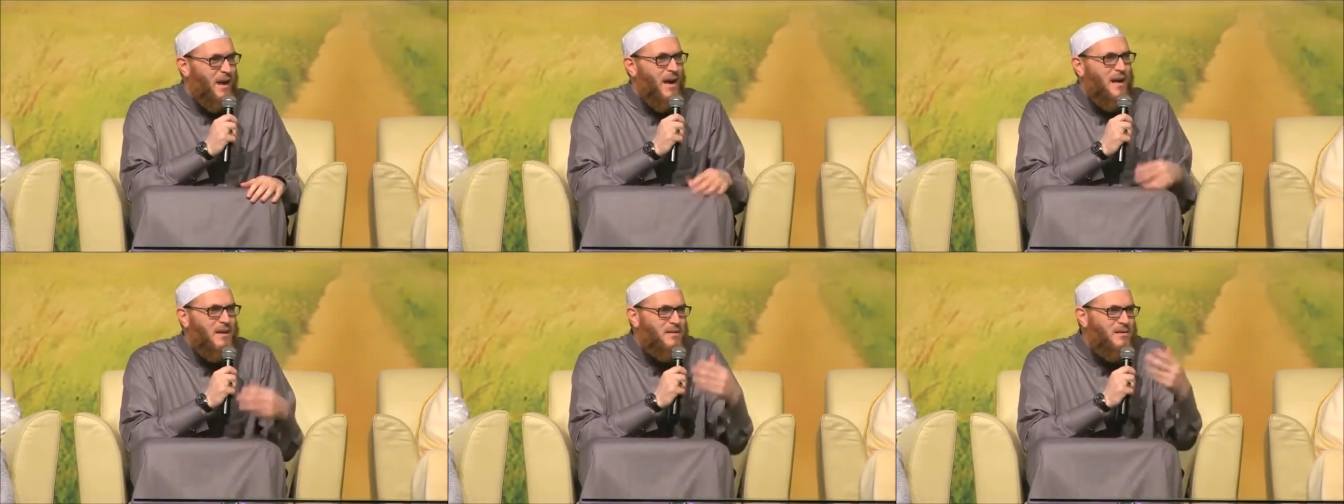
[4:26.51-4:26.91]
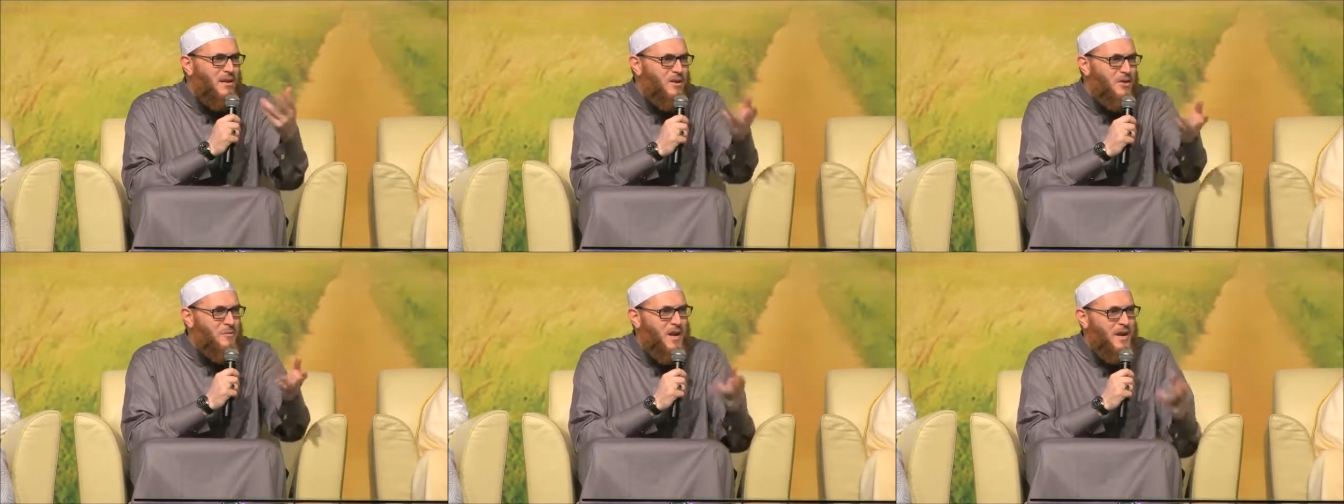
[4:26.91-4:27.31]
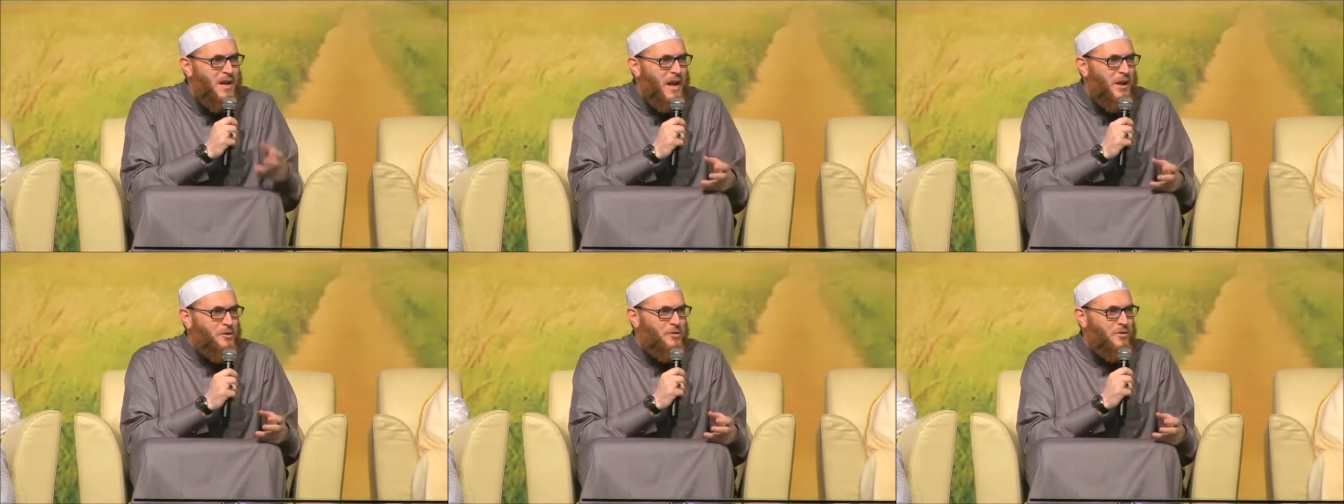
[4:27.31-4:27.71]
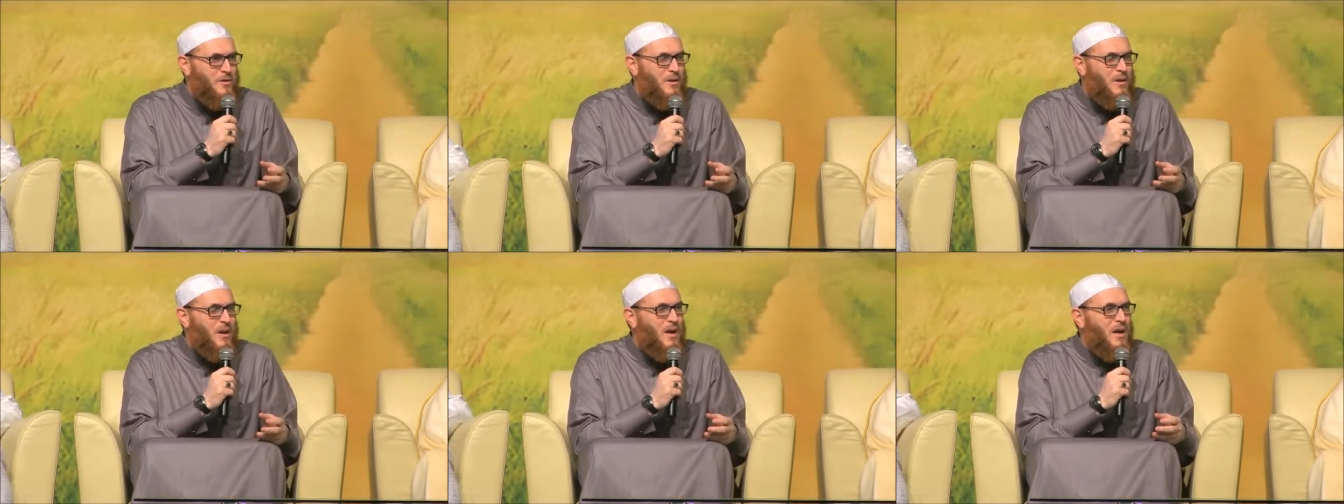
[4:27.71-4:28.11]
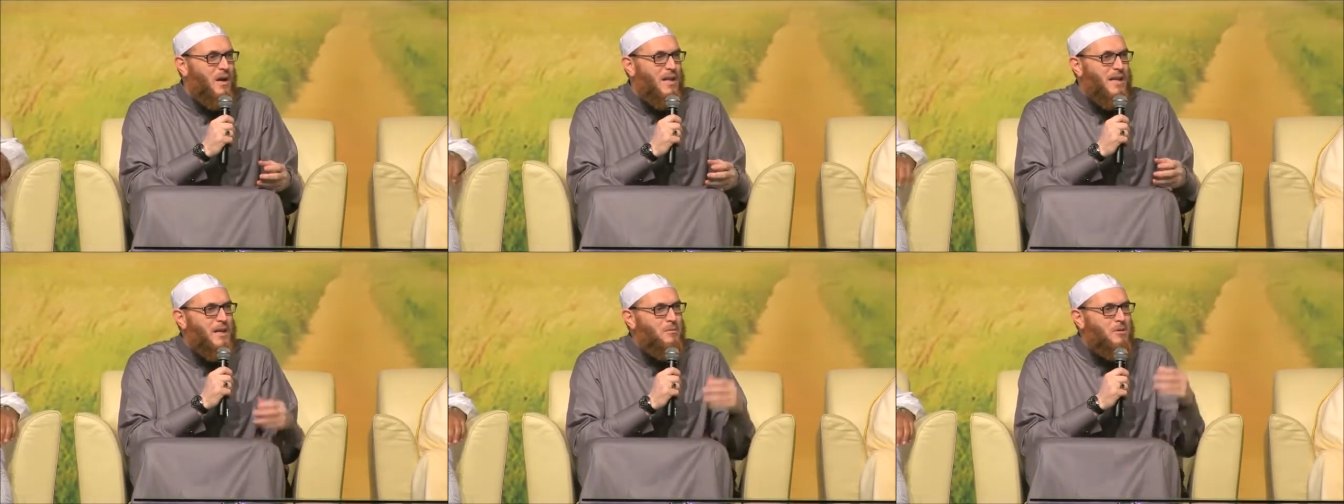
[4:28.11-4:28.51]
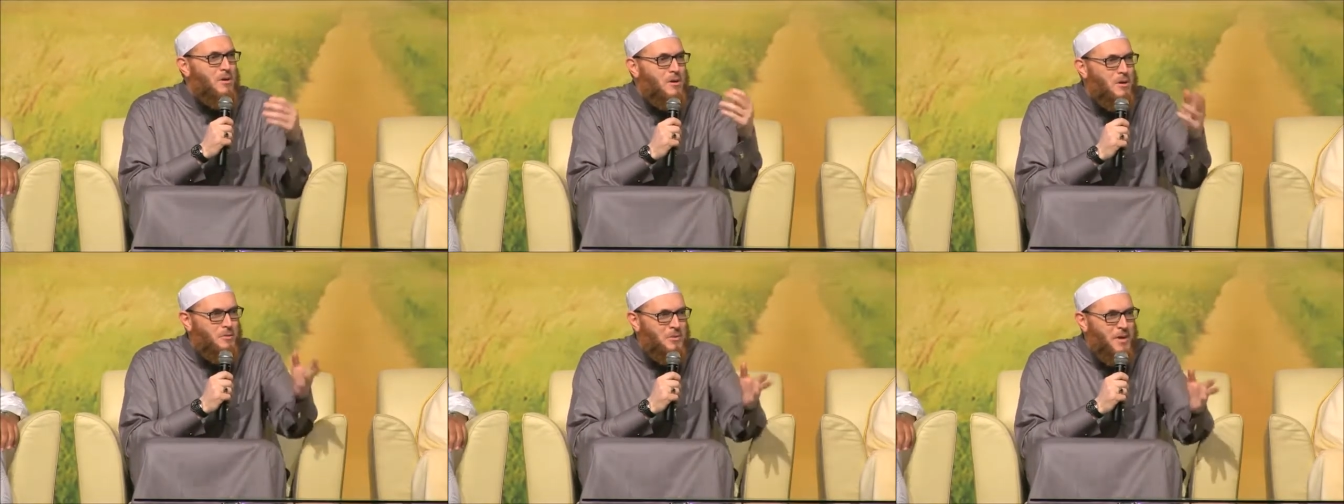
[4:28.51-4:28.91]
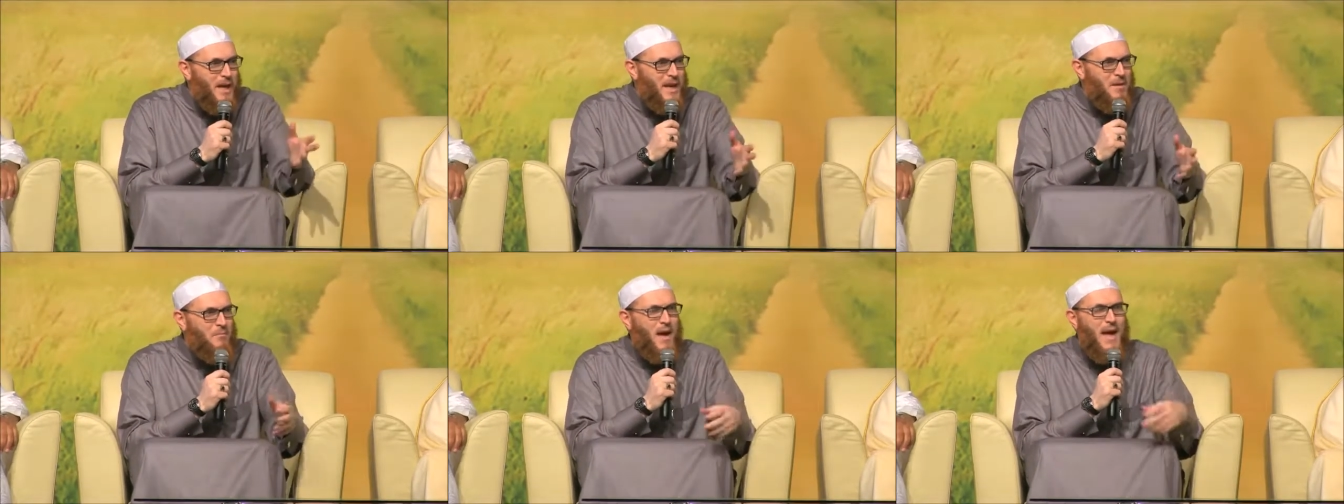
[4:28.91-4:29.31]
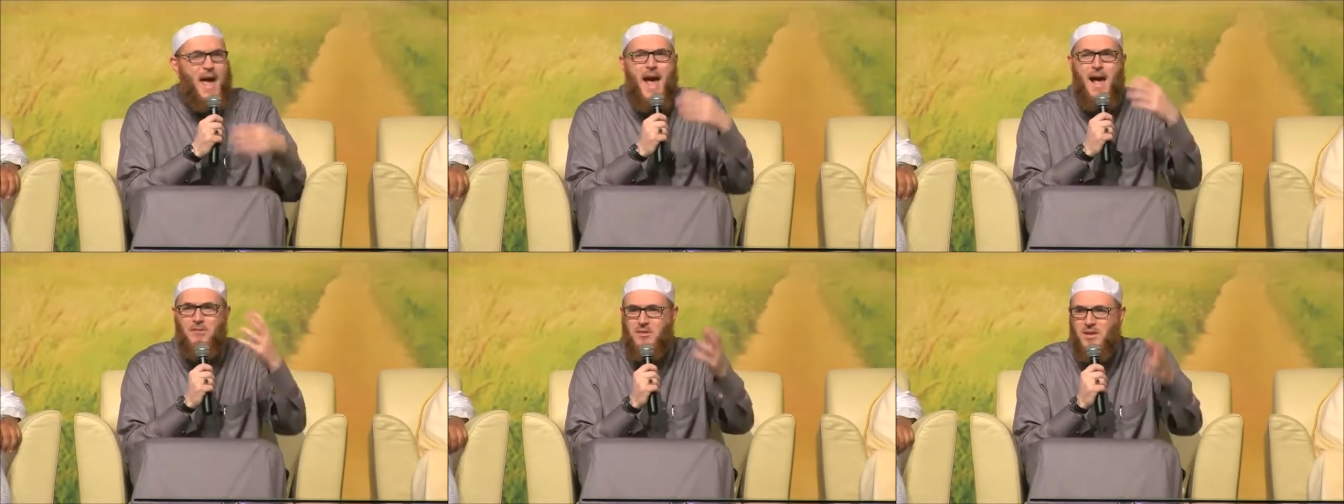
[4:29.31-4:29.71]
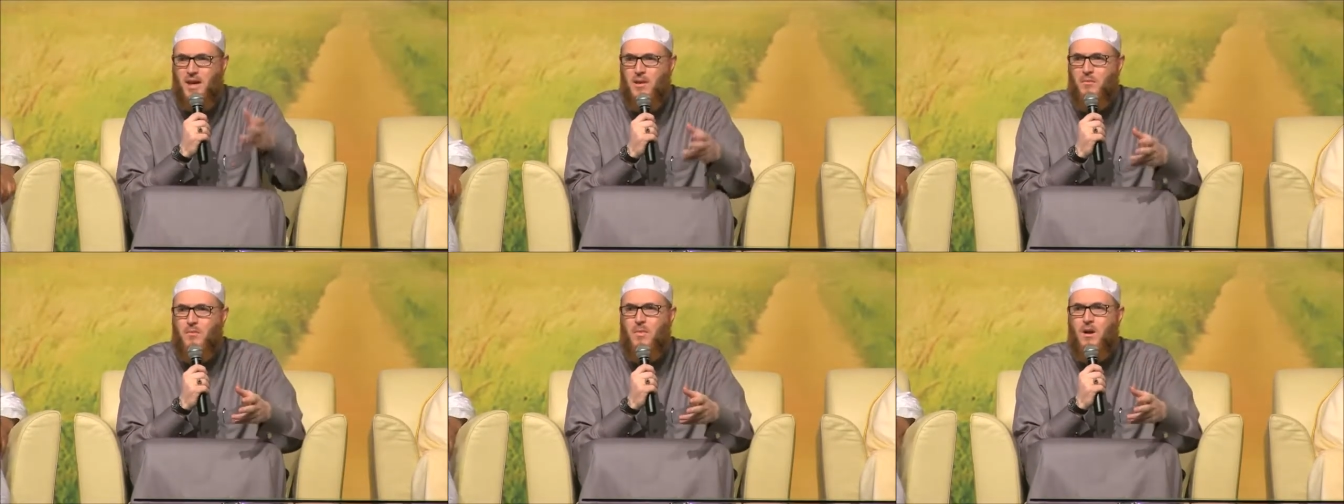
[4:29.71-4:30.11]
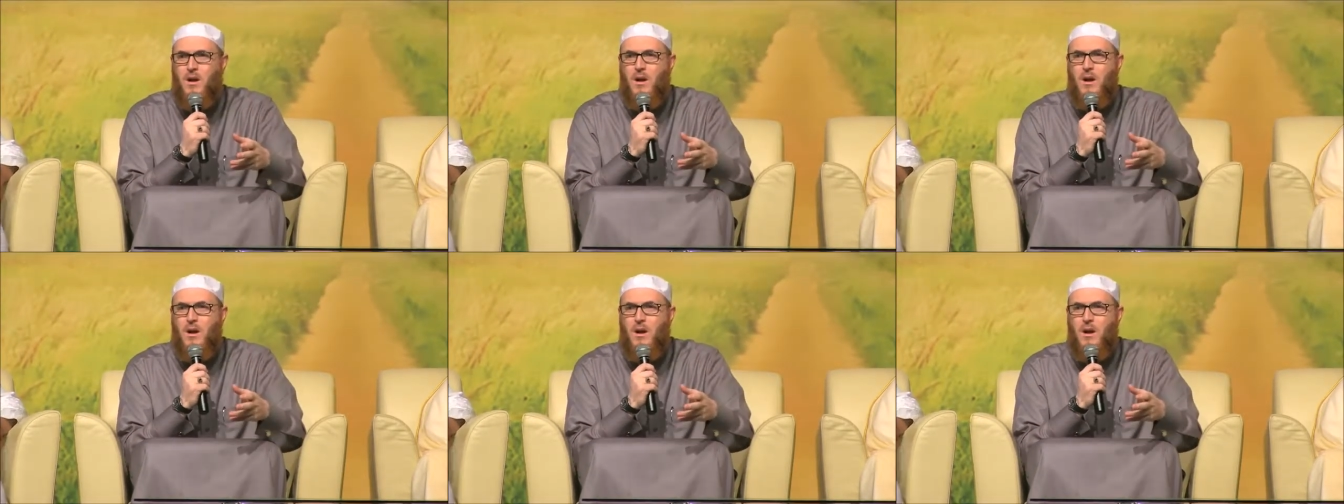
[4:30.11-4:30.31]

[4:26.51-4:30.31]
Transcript: and it's a human nature they will go to him ask him